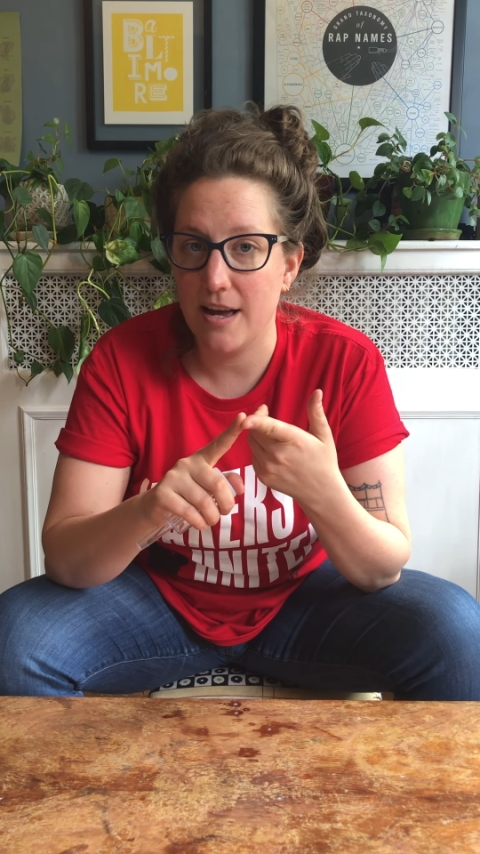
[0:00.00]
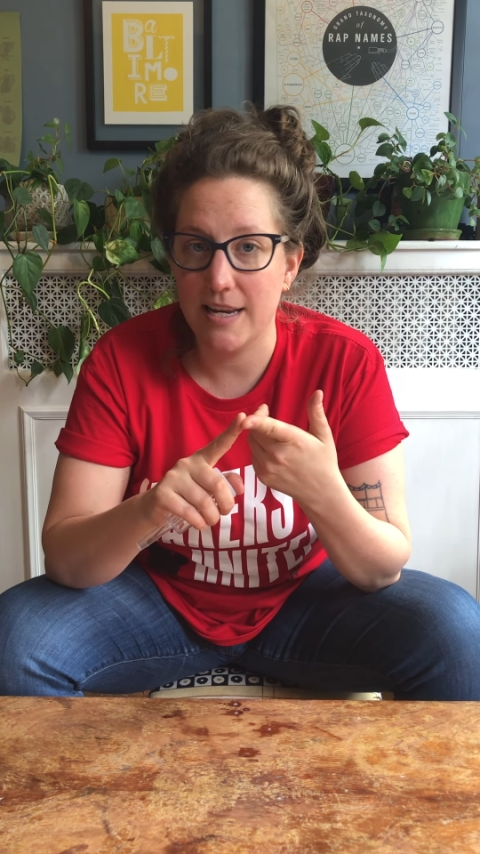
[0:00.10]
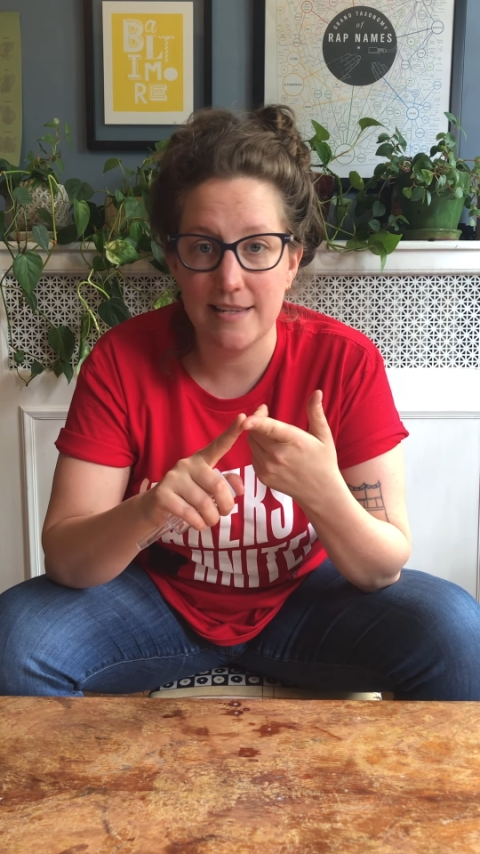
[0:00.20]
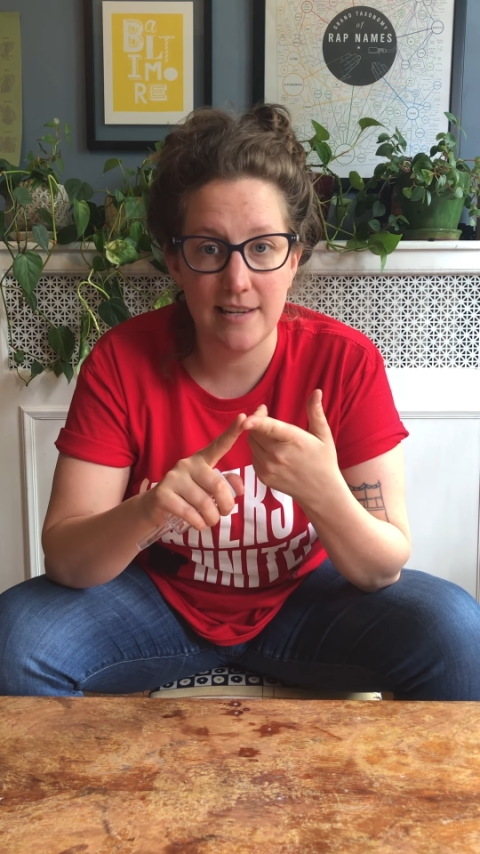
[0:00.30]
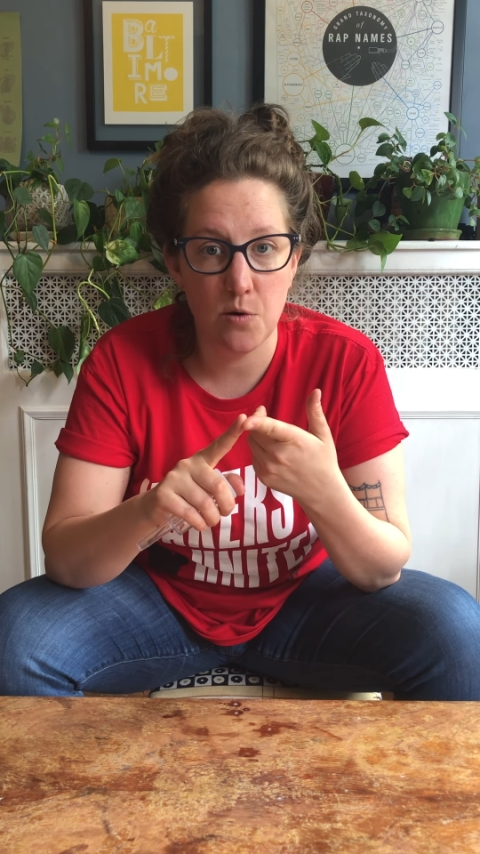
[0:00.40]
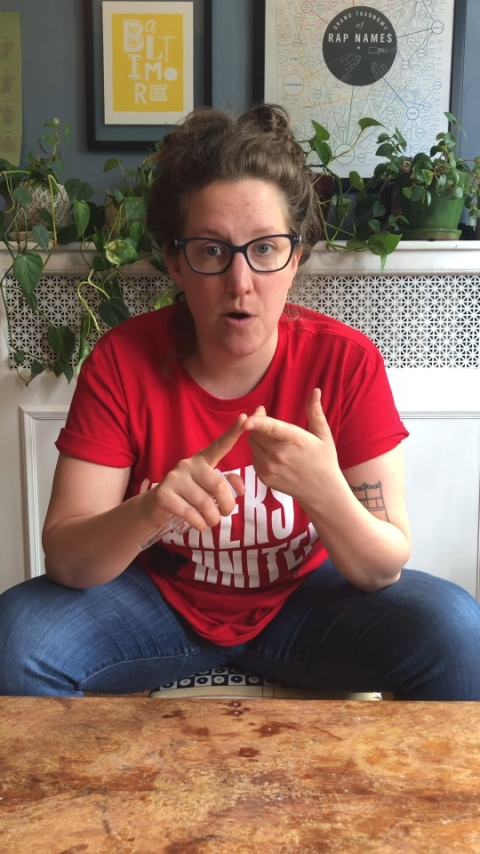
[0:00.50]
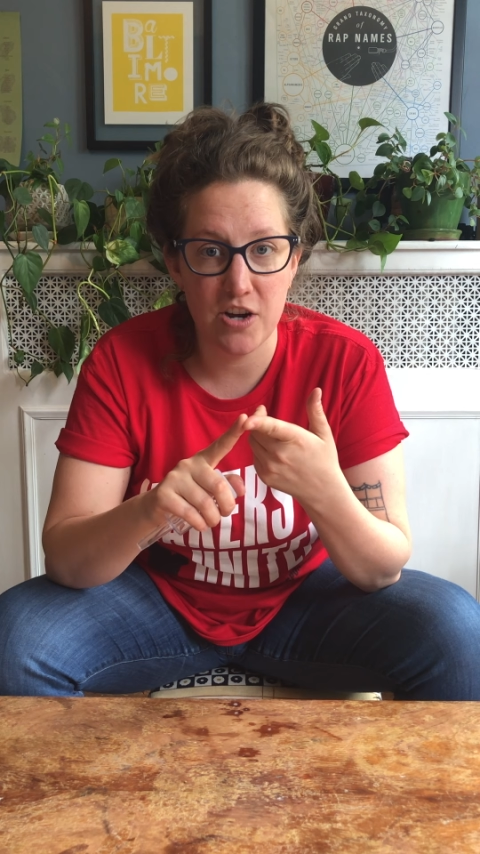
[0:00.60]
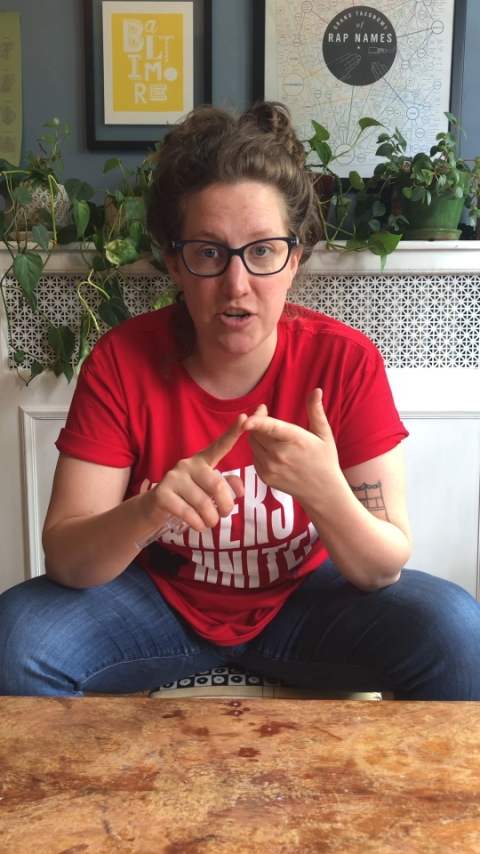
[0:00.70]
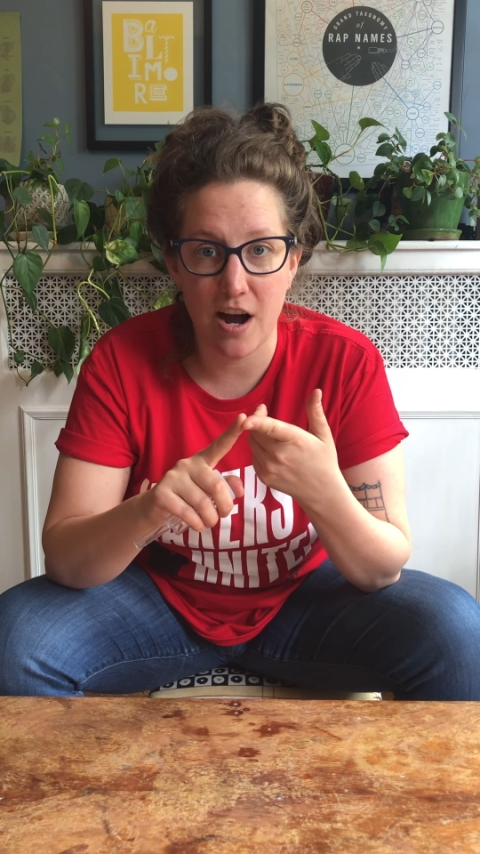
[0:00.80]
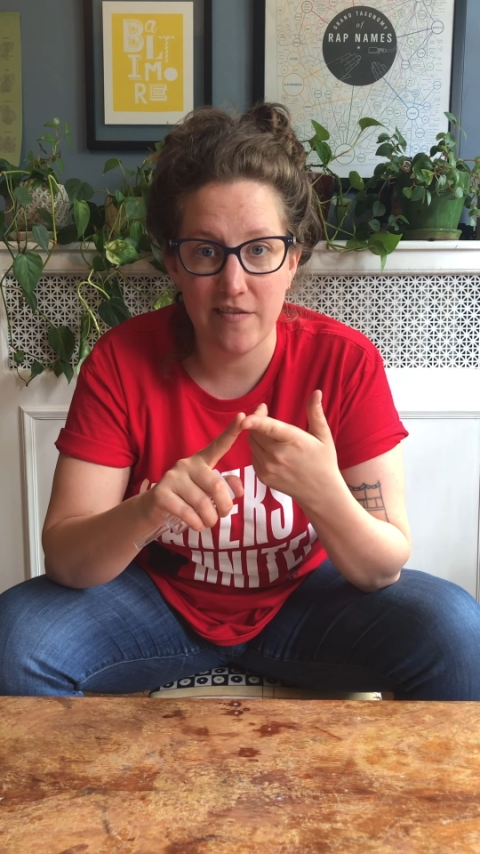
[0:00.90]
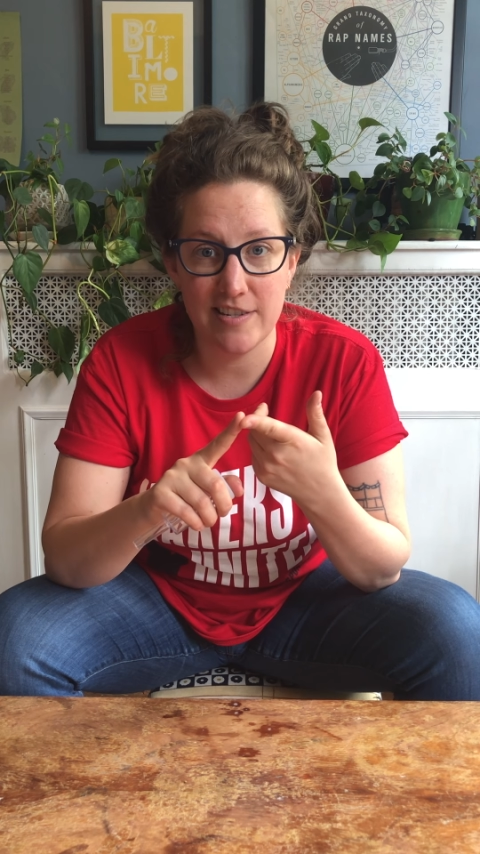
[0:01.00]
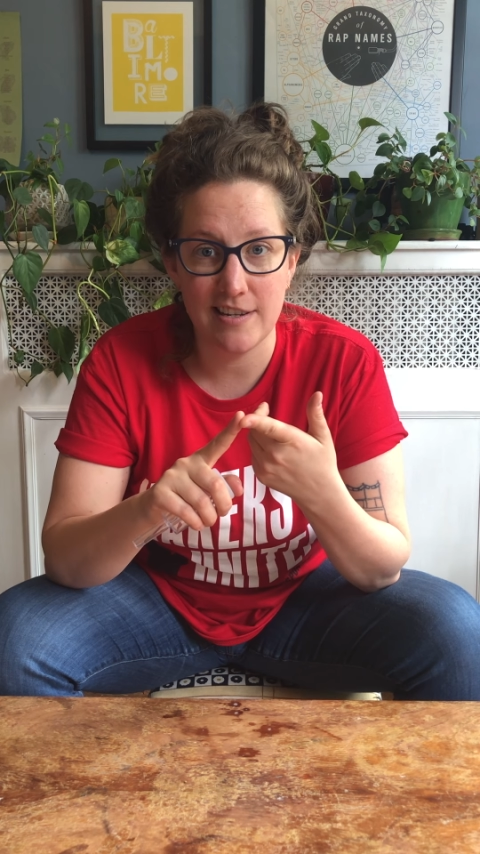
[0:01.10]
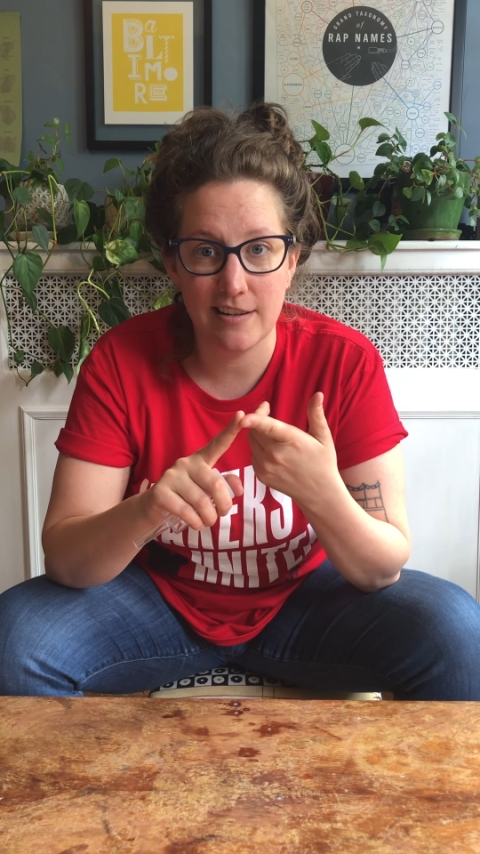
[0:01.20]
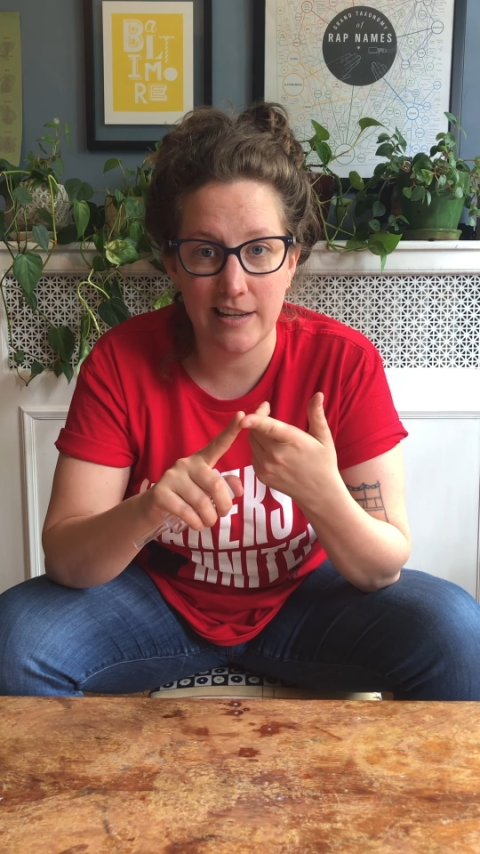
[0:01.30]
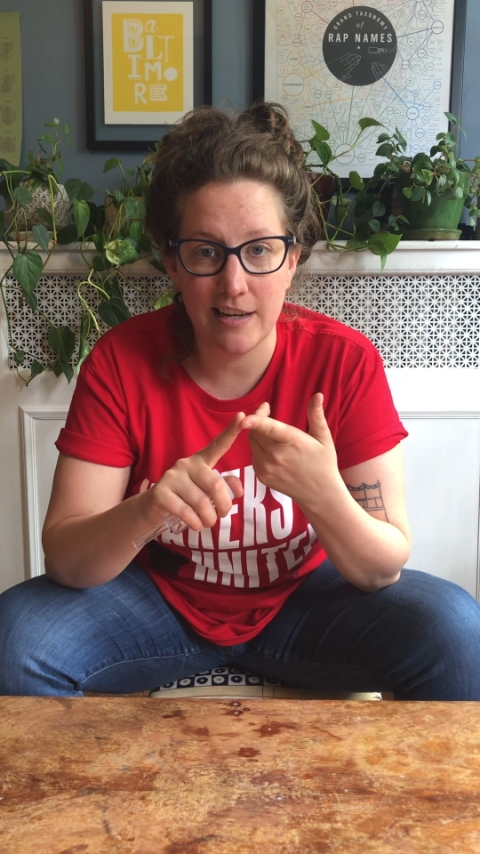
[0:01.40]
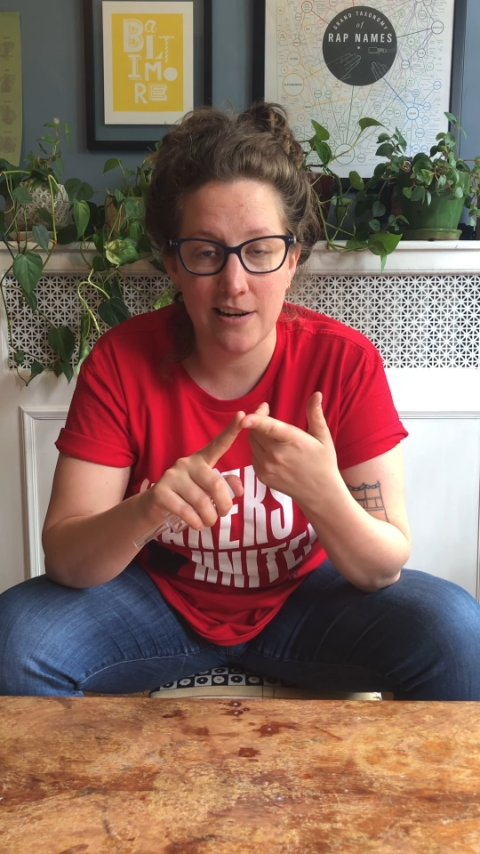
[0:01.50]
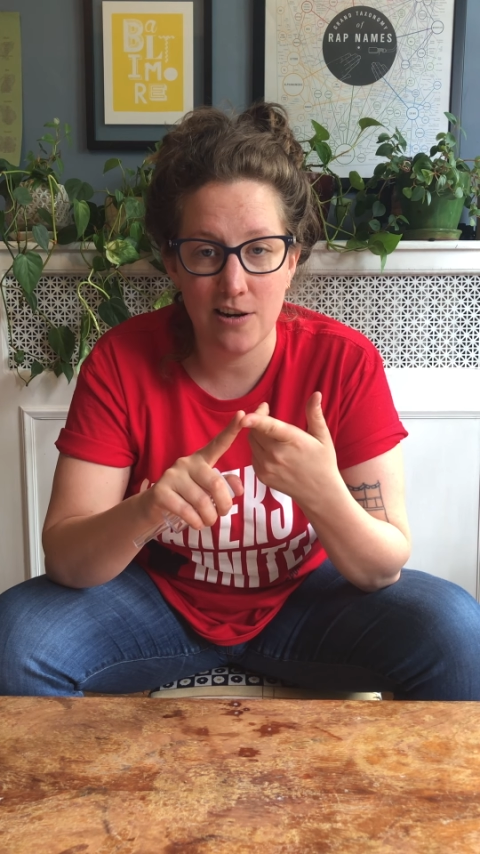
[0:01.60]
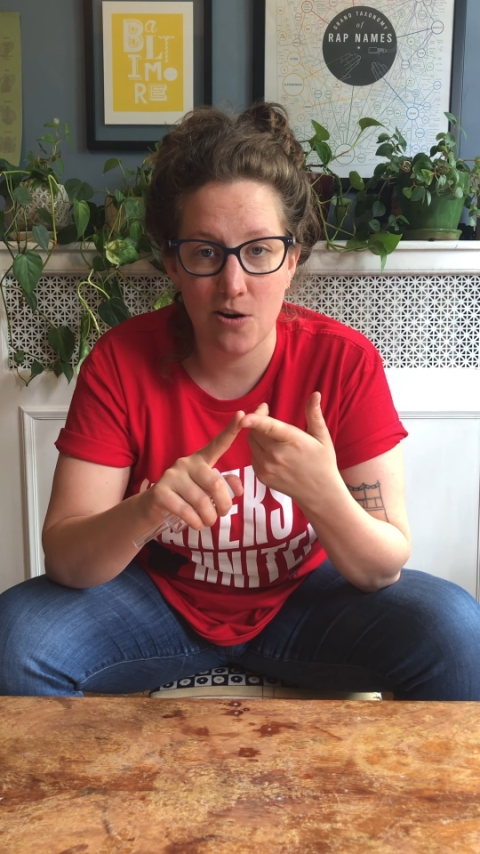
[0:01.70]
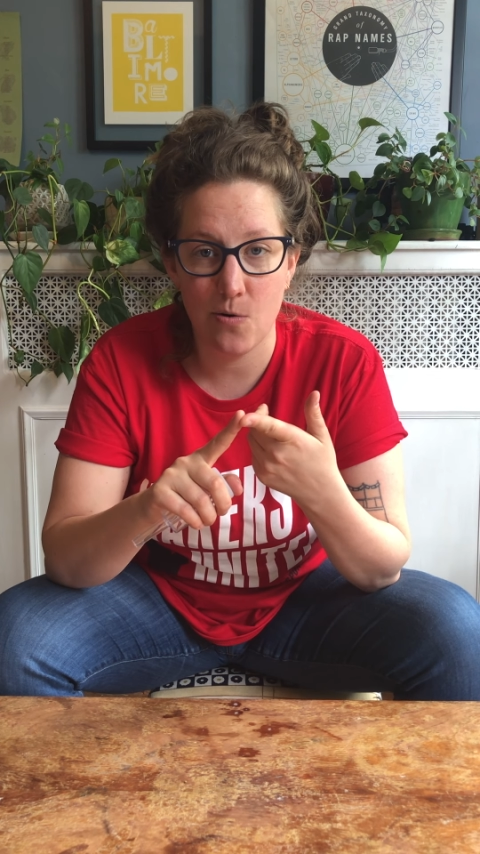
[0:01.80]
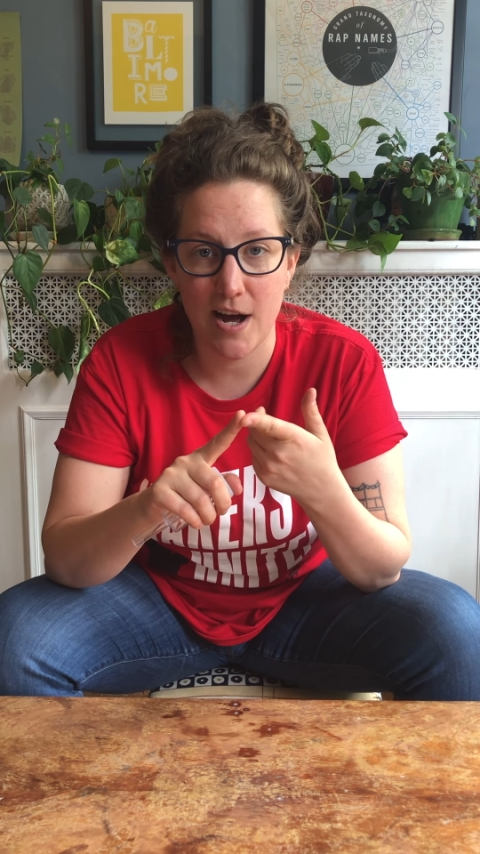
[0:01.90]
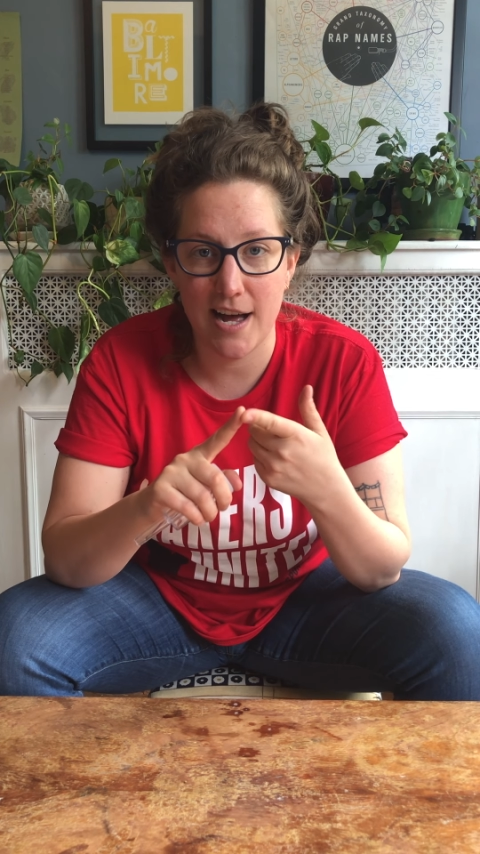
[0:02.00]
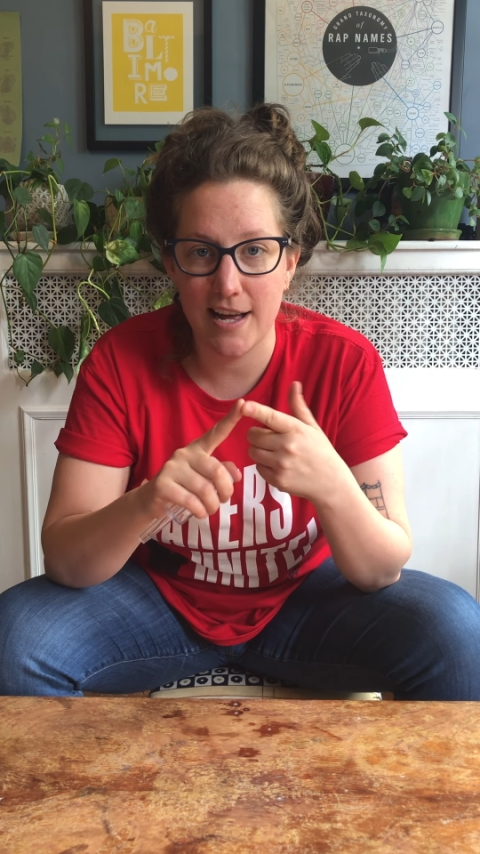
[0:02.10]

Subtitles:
easy to wash off, easy to clean, no